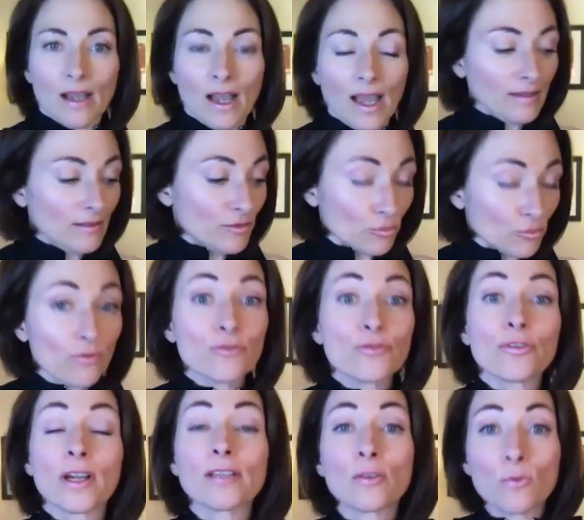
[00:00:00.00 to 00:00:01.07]
I threw the
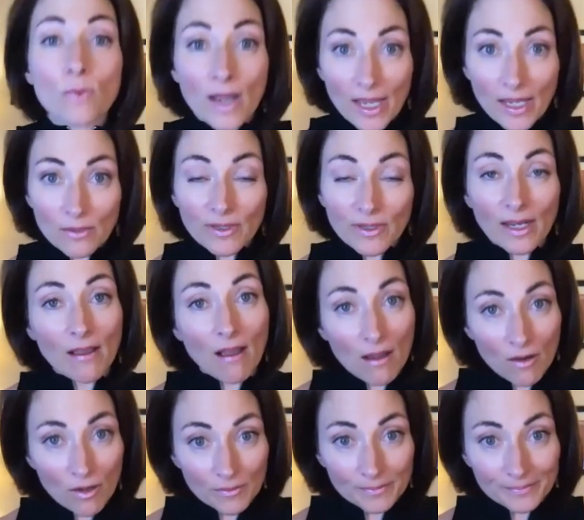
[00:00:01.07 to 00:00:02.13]
dress away when I got
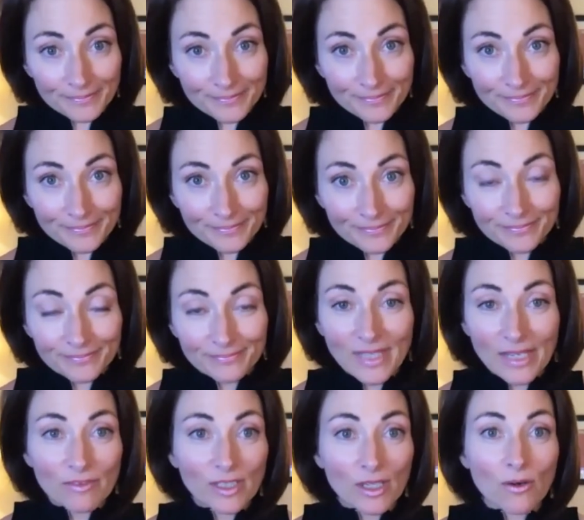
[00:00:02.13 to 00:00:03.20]
home,
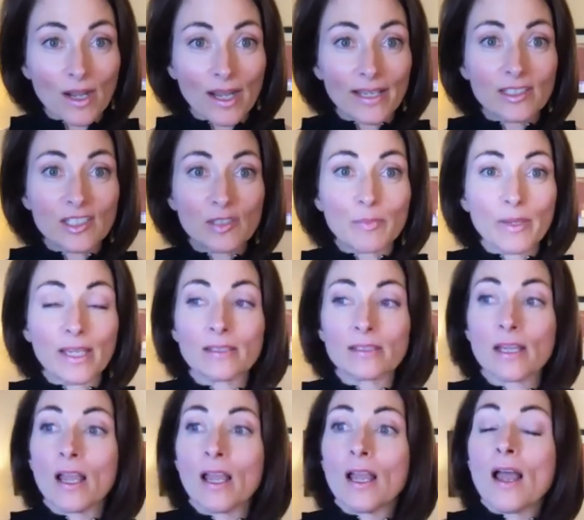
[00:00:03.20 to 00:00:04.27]
even though I had spent
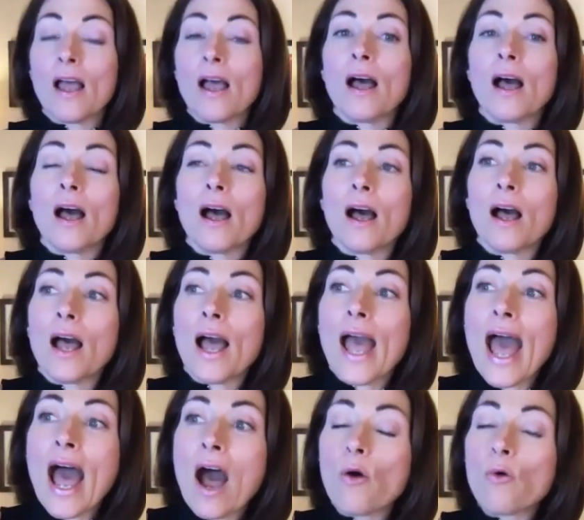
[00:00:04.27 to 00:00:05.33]

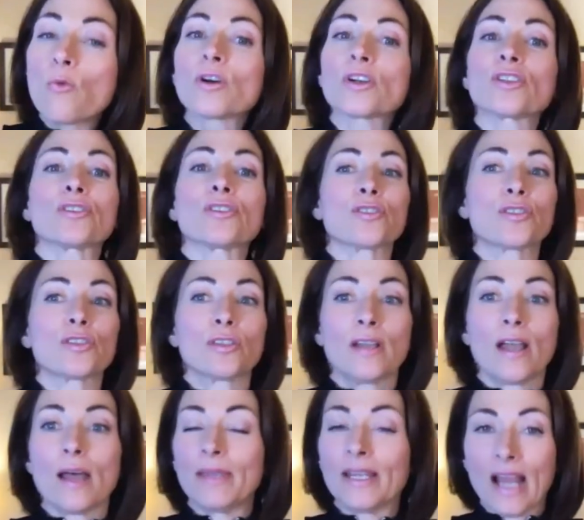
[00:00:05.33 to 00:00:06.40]
hours.
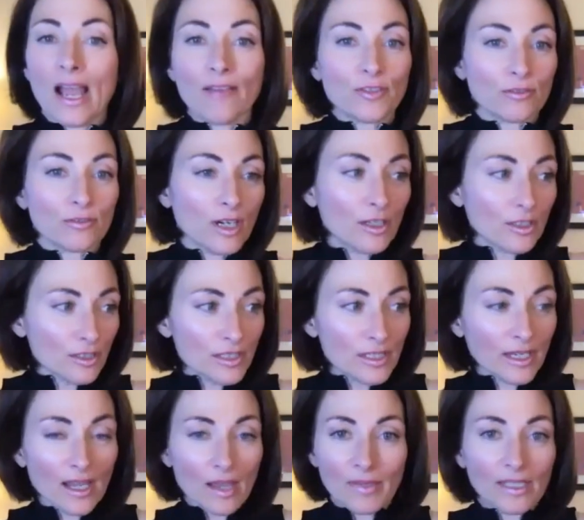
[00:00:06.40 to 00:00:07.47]
I mean, after
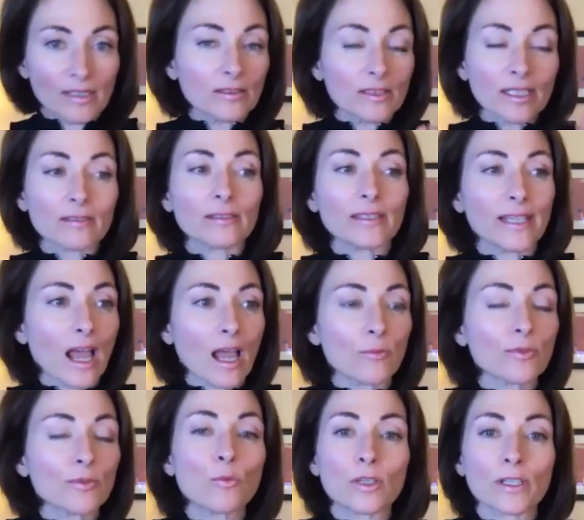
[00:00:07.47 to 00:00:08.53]
rehearsing, I mean, literally I
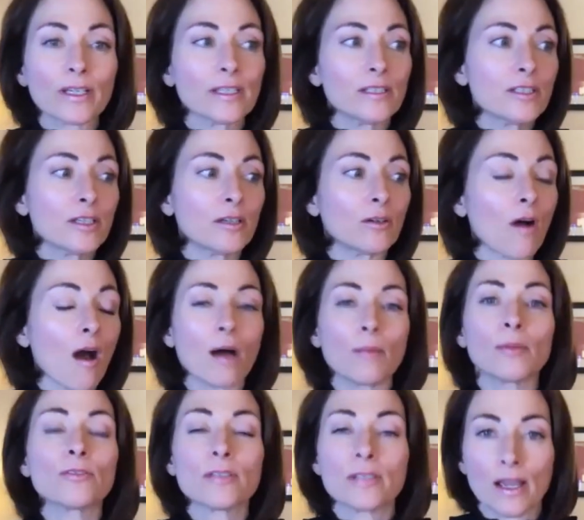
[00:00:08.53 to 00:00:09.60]
would work until
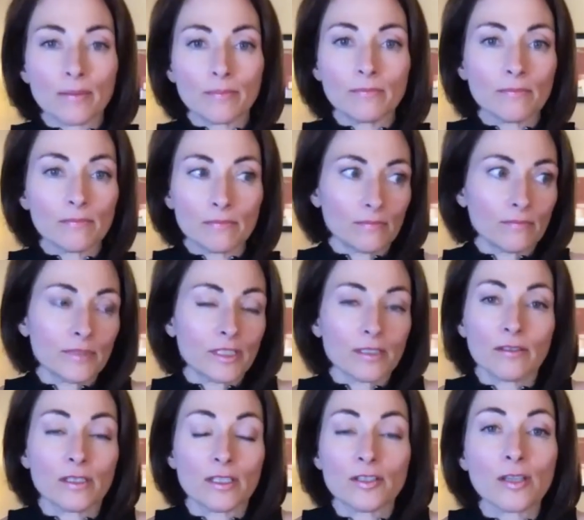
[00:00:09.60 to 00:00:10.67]
almost time to,
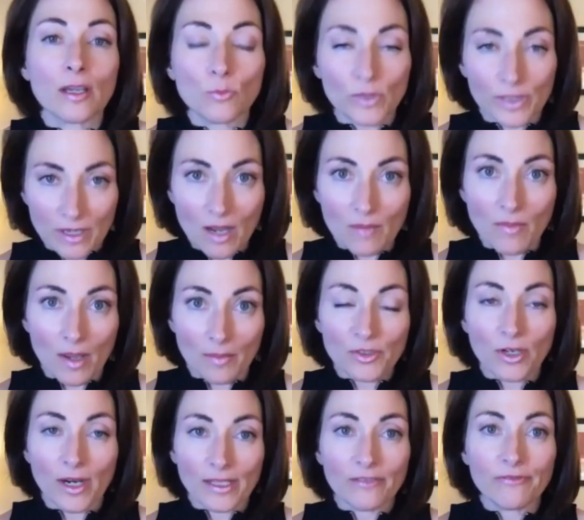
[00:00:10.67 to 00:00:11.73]
the sun would come up
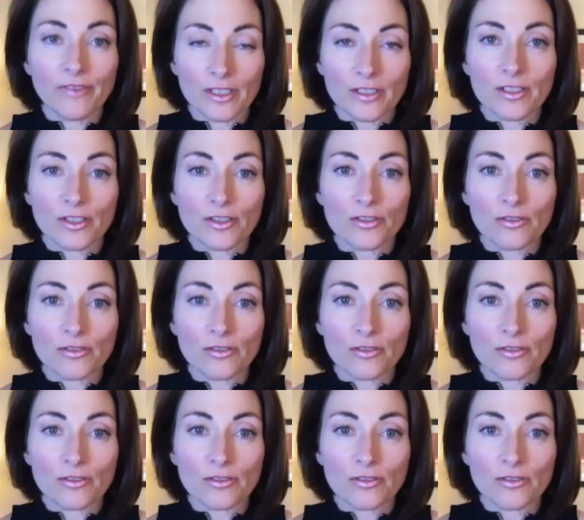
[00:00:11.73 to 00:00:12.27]
trying to finish this